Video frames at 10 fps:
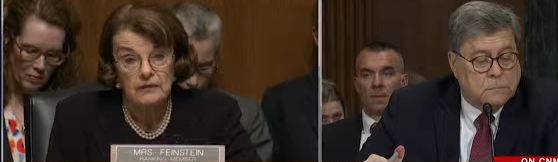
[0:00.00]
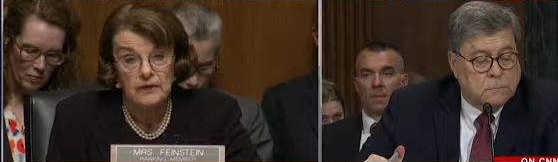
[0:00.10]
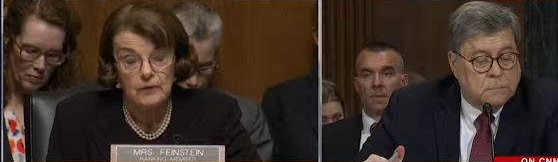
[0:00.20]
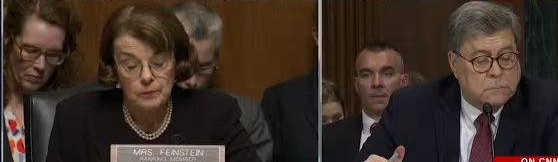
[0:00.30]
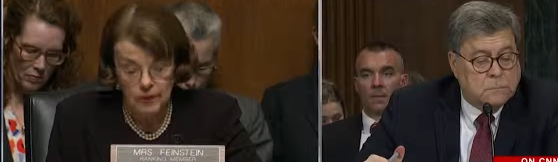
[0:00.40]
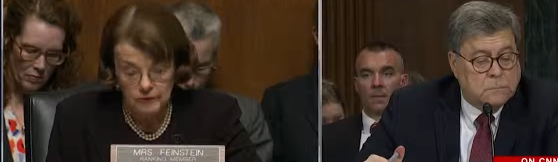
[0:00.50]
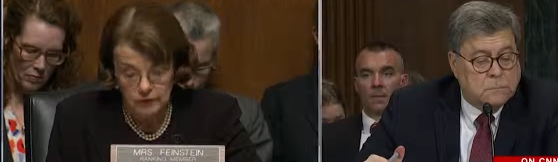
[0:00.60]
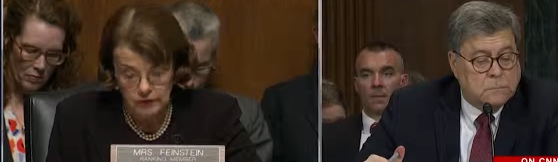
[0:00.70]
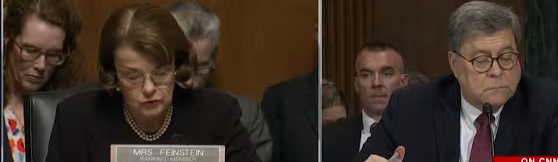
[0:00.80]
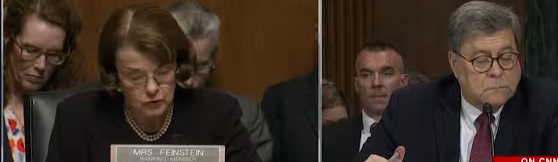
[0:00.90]
Speaker 1: that the
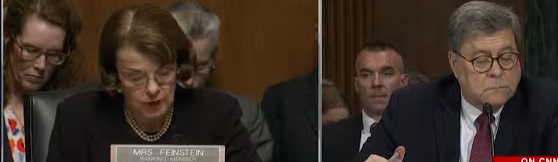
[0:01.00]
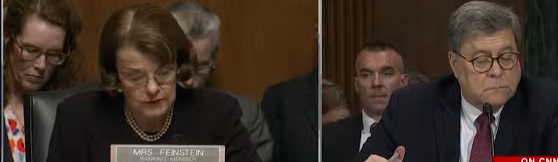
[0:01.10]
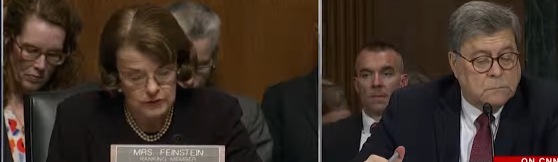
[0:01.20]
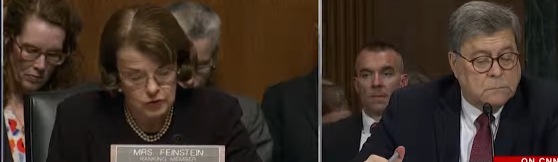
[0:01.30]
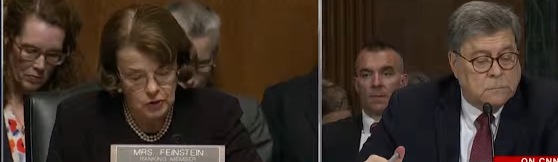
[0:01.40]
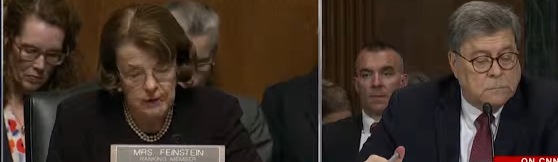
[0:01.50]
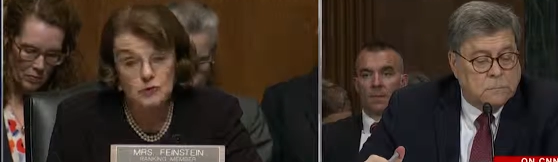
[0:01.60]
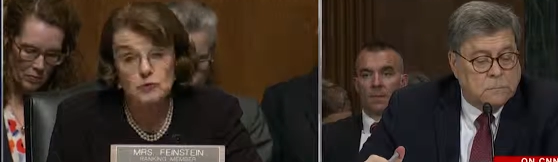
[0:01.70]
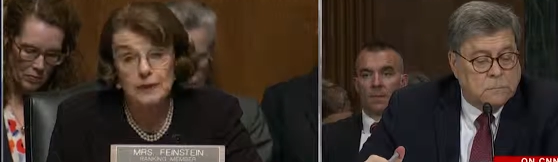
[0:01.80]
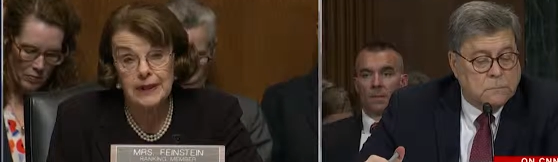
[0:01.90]
president tried to
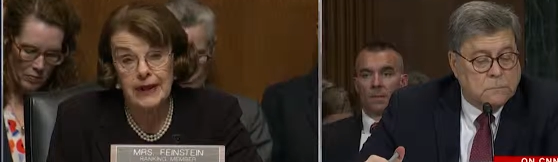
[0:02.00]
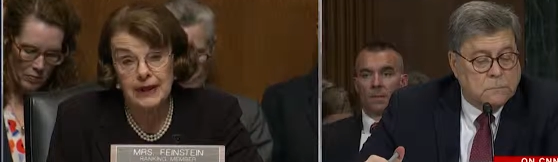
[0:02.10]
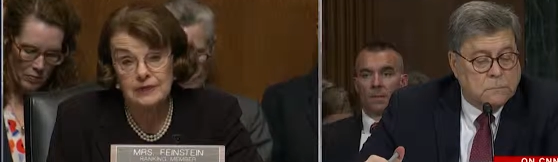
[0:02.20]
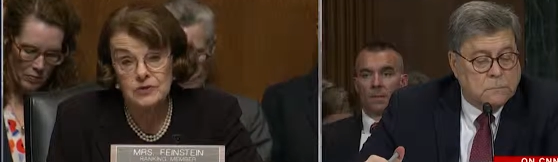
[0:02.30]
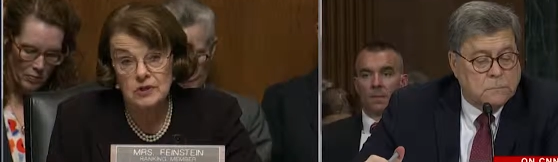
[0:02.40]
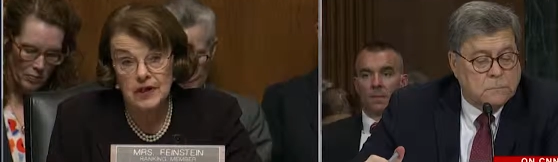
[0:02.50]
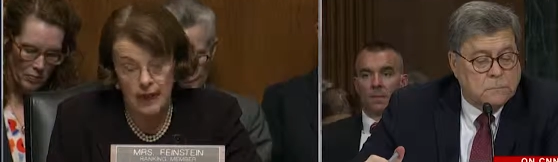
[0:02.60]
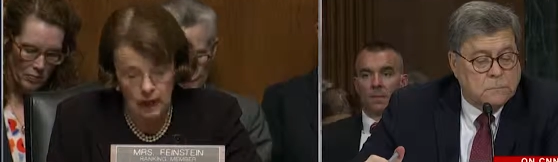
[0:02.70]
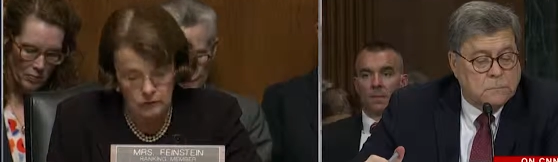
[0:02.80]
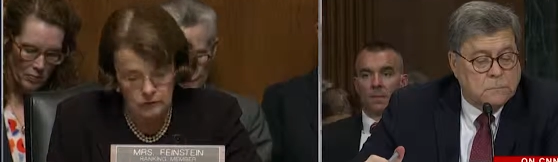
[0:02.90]
change McGahn's
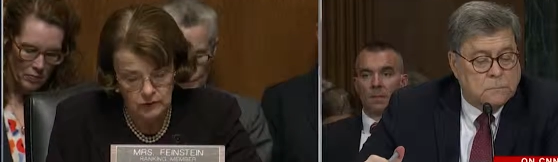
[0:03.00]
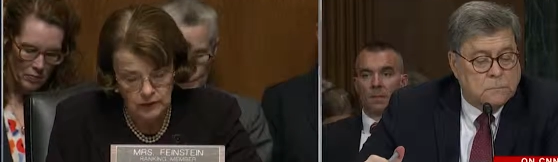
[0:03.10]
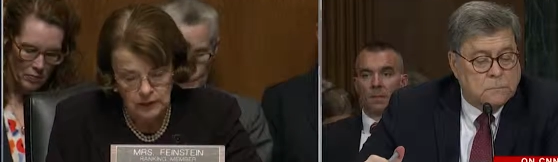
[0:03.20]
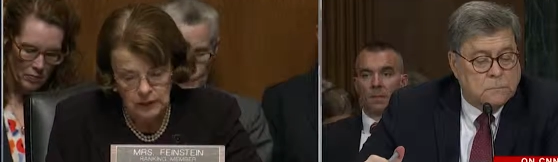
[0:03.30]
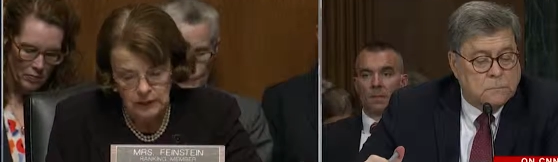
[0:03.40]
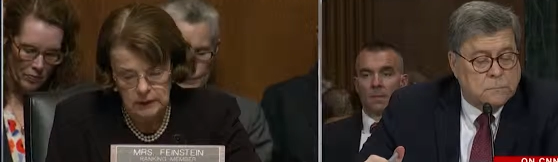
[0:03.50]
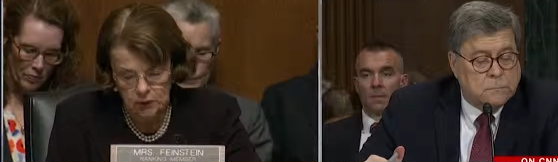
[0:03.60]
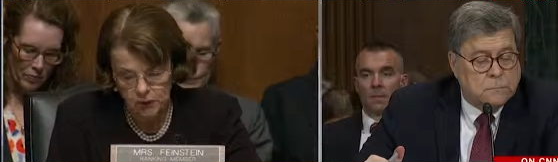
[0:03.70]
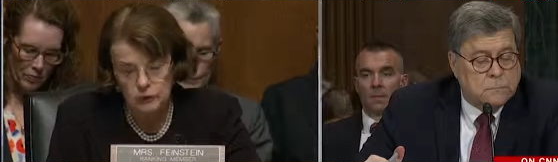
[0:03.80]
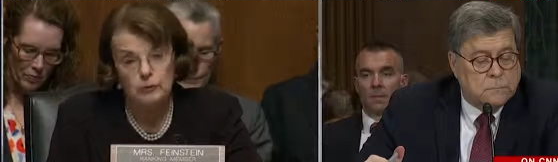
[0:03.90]
account
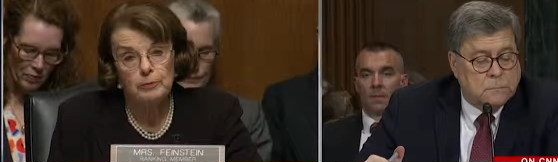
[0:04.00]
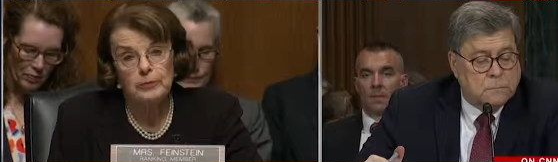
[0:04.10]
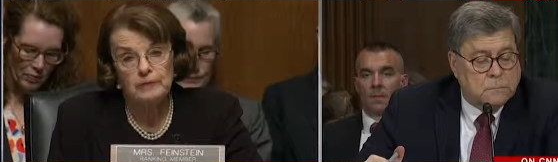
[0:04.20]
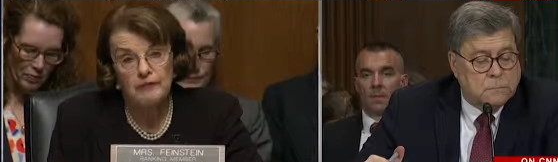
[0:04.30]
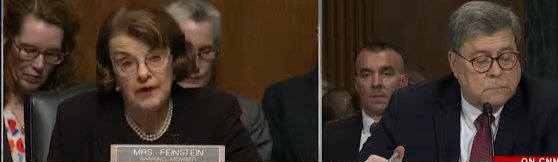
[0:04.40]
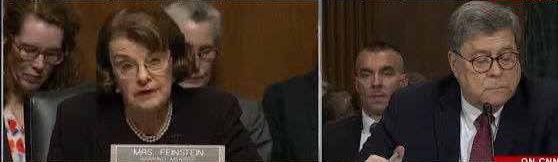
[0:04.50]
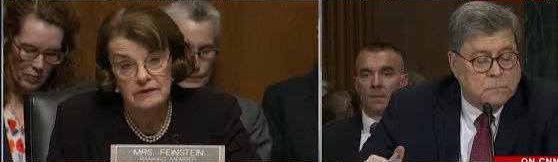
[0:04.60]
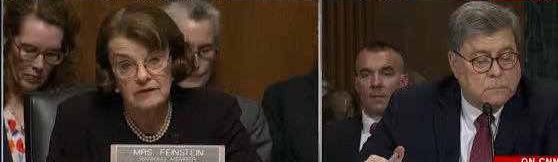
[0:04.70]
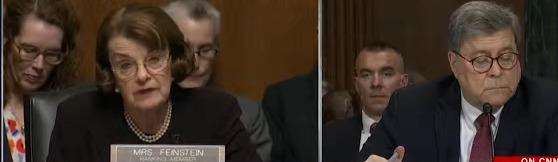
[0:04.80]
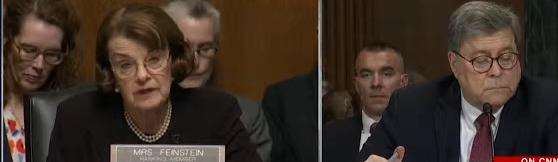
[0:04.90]
in order to prevent,